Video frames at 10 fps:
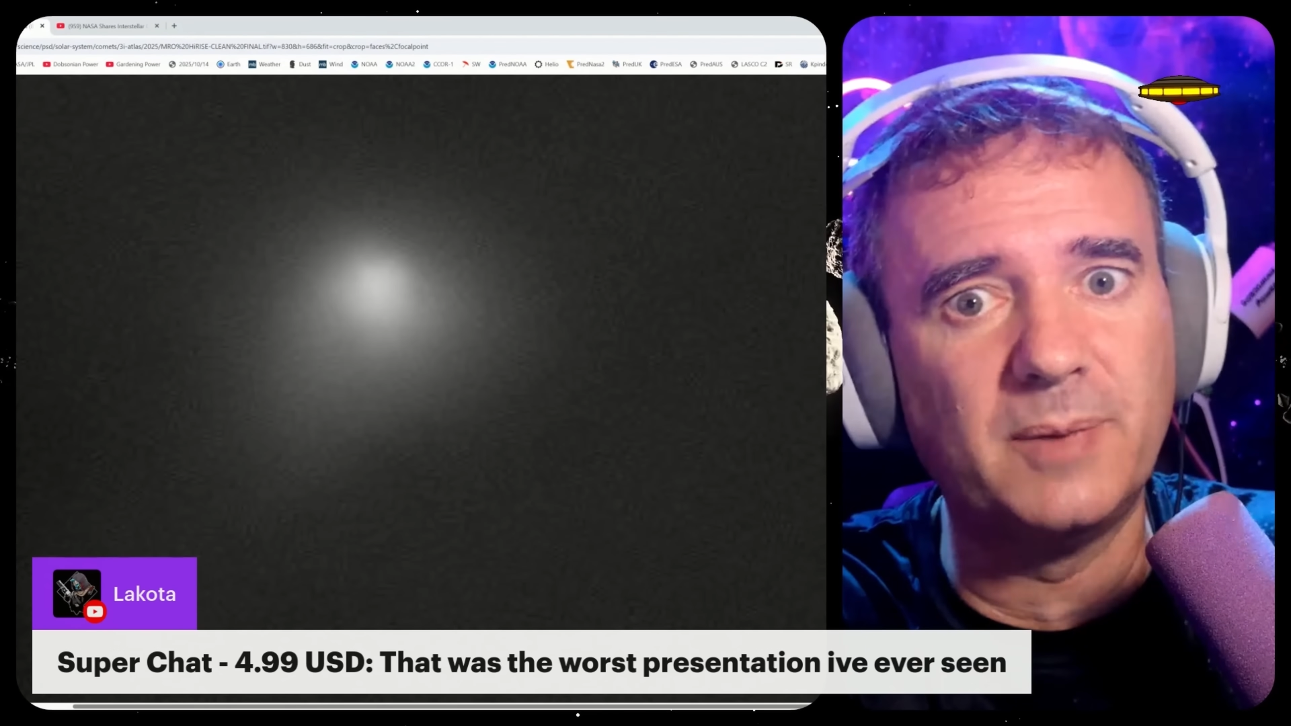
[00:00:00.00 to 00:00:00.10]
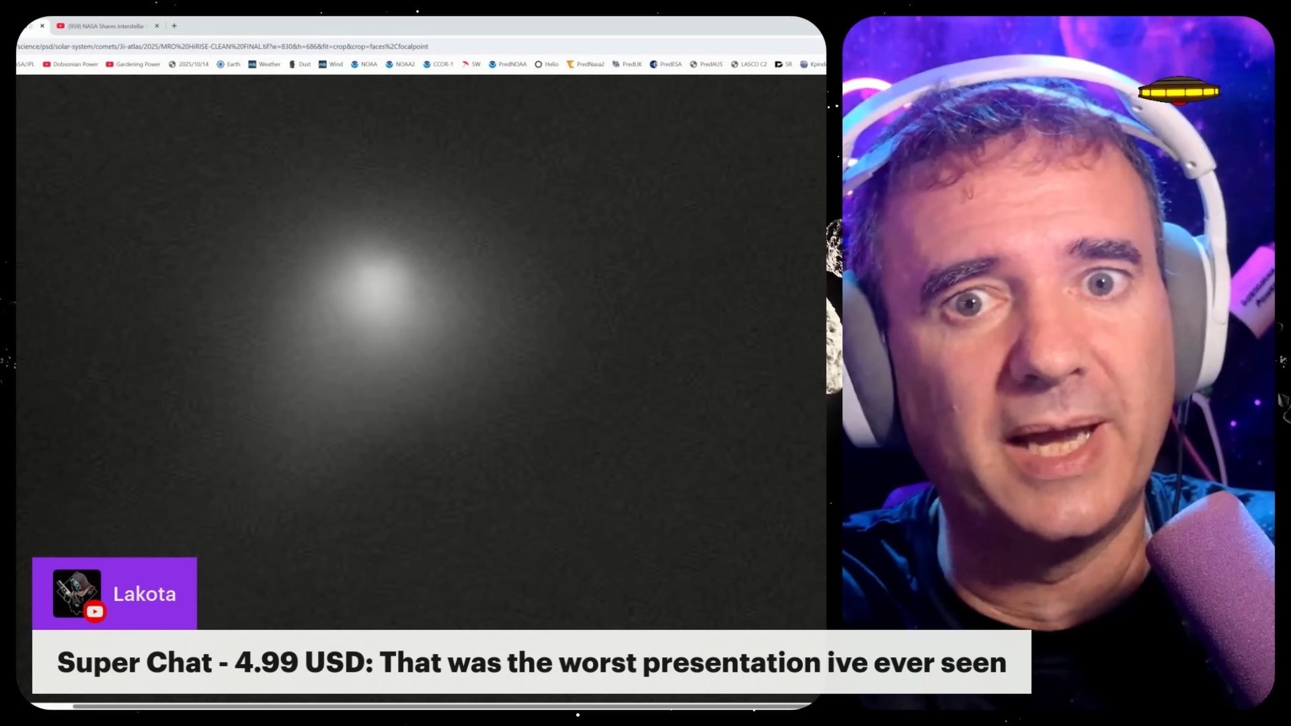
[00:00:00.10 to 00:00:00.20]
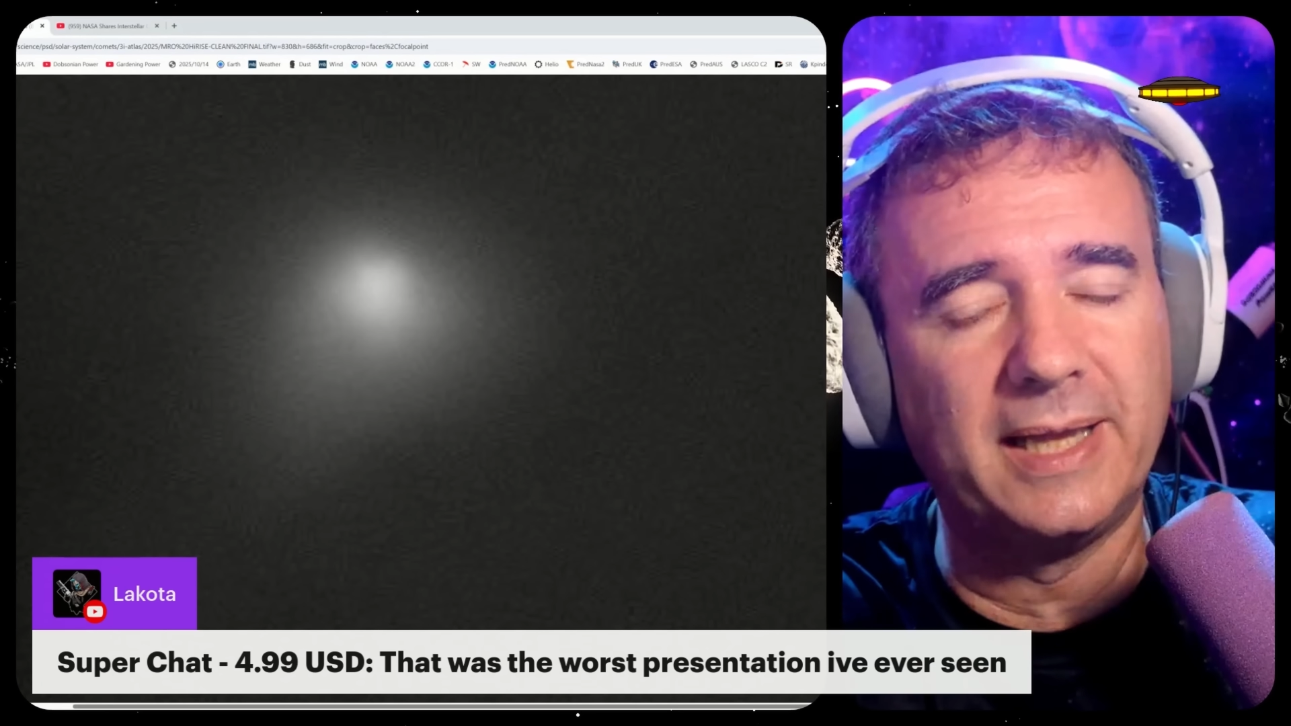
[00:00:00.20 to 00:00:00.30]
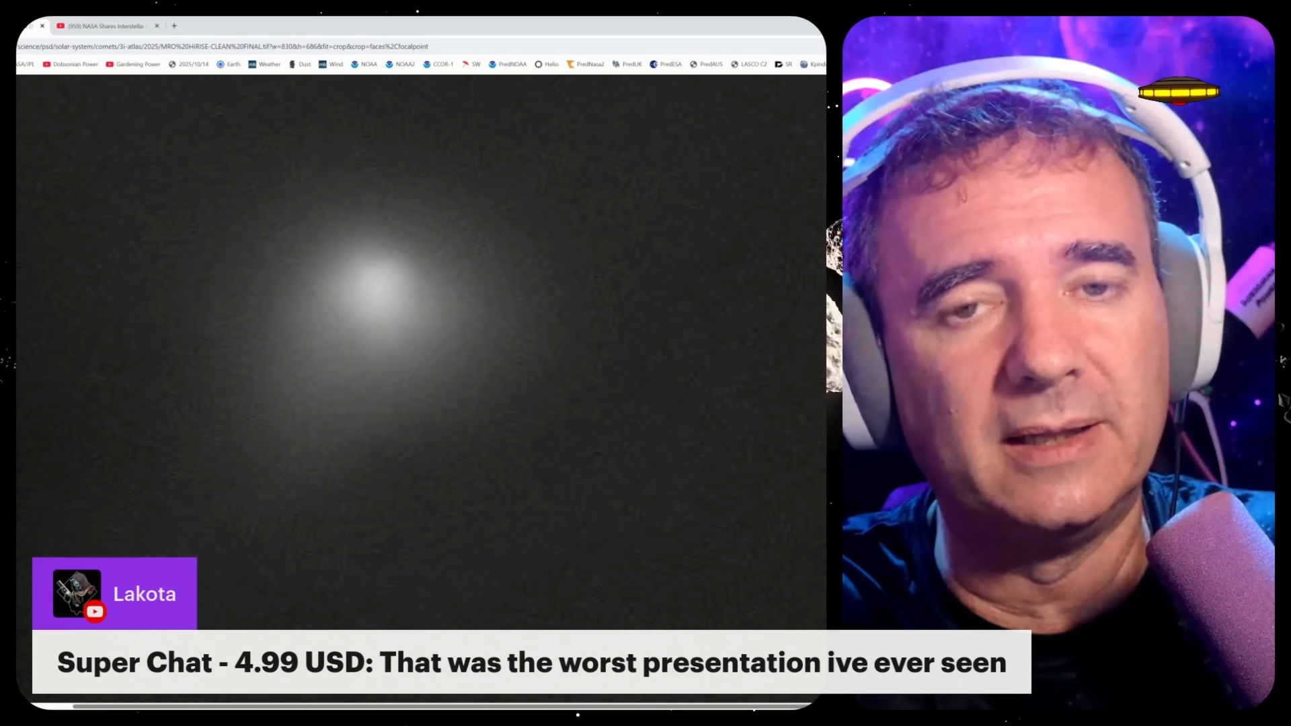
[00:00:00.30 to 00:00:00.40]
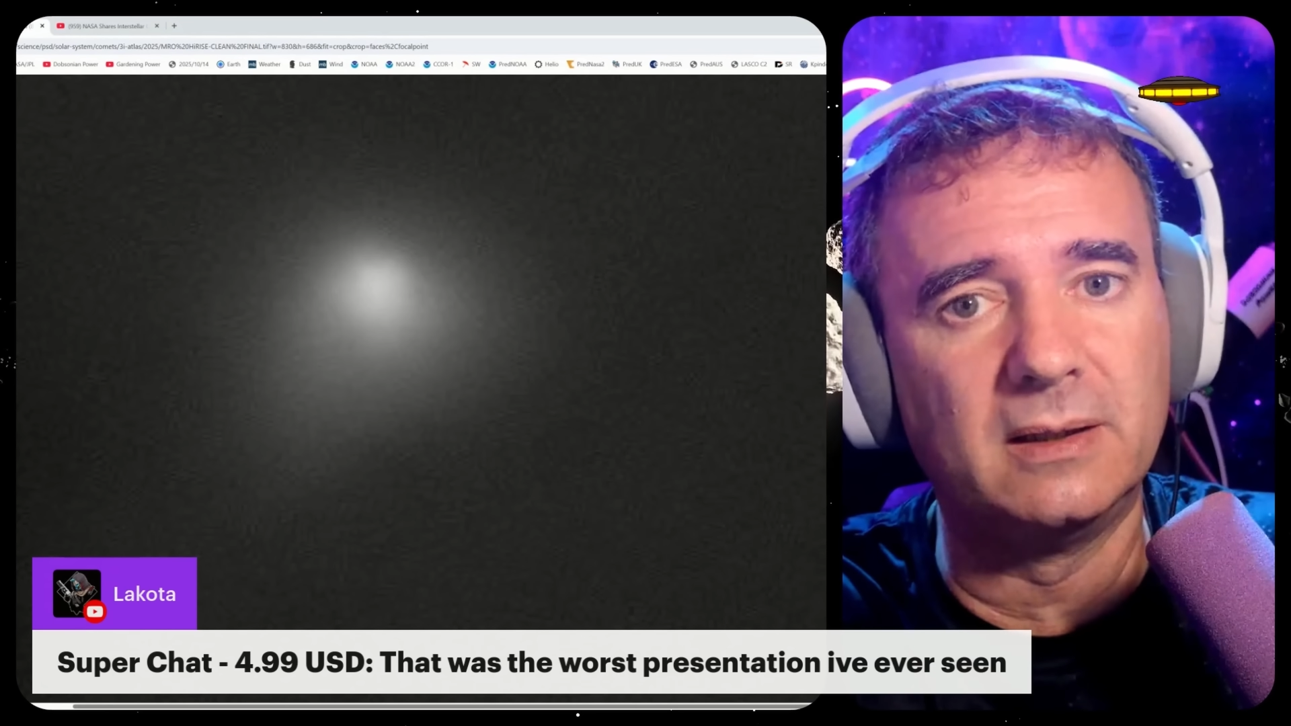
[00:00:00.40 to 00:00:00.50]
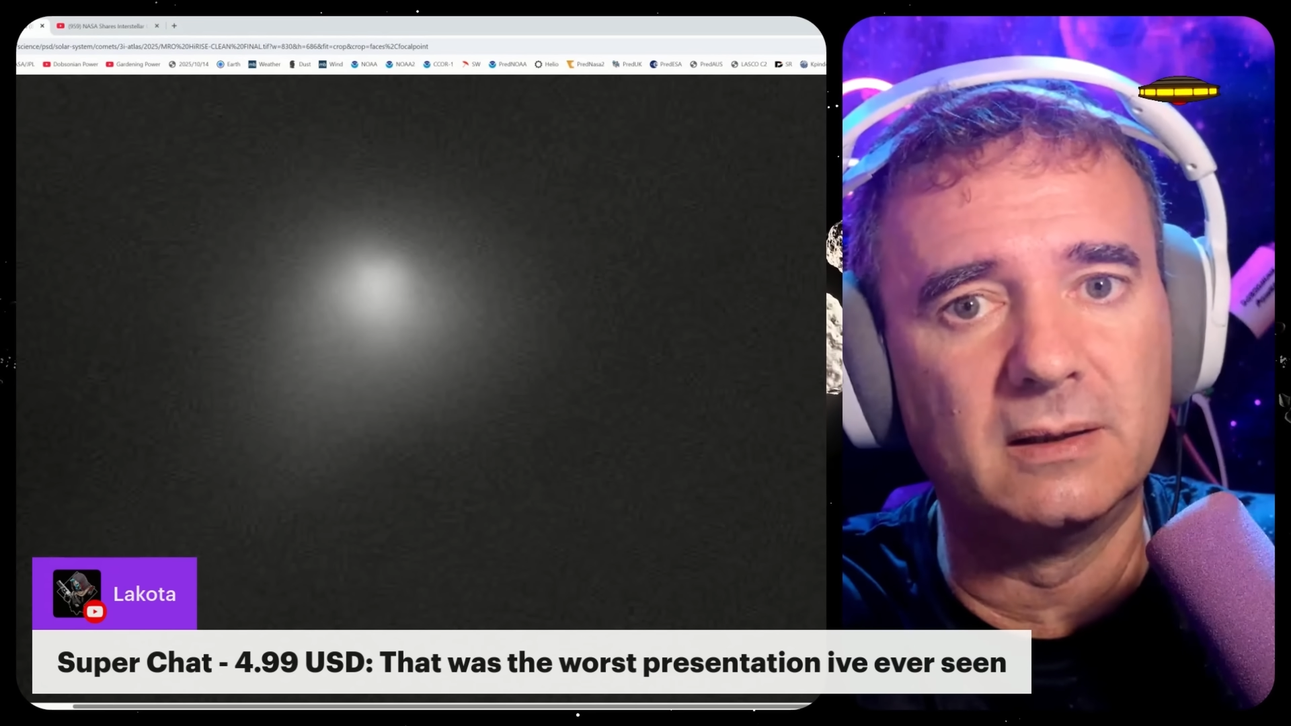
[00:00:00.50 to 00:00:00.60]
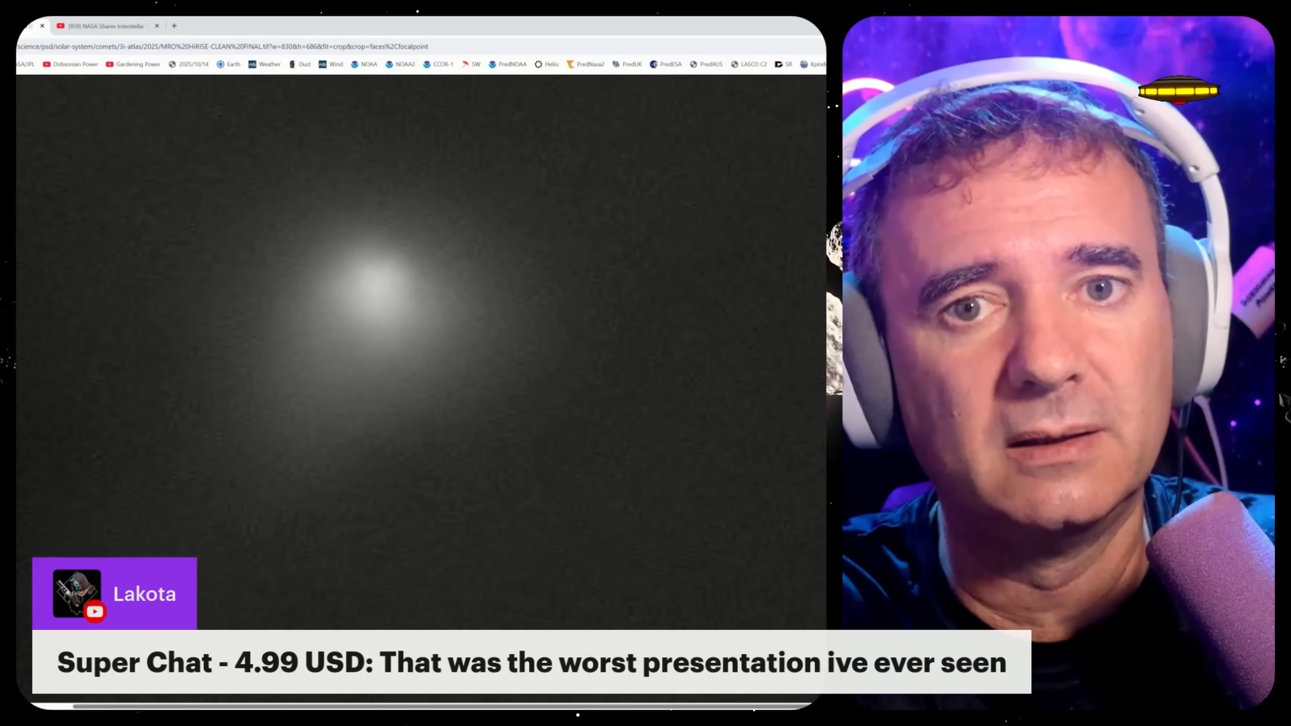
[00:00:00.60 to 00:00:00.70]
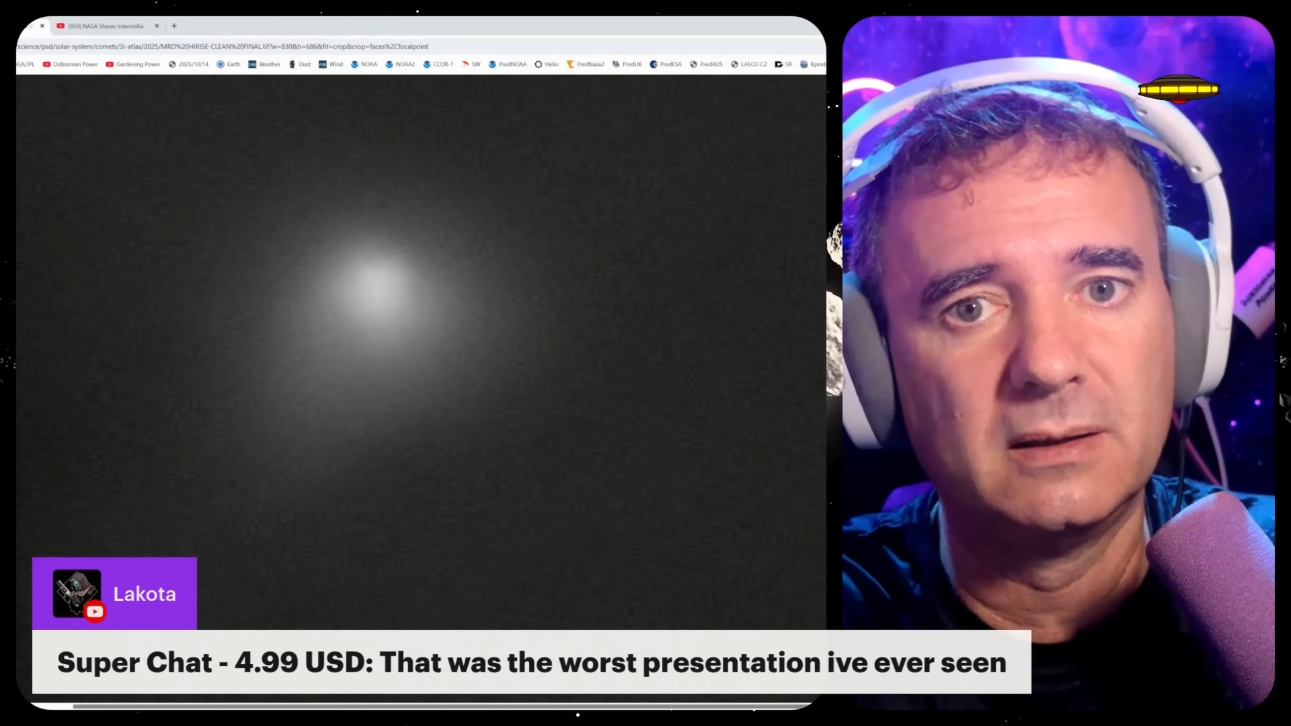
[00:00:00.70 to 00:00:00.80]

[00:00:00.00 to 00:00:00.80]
man.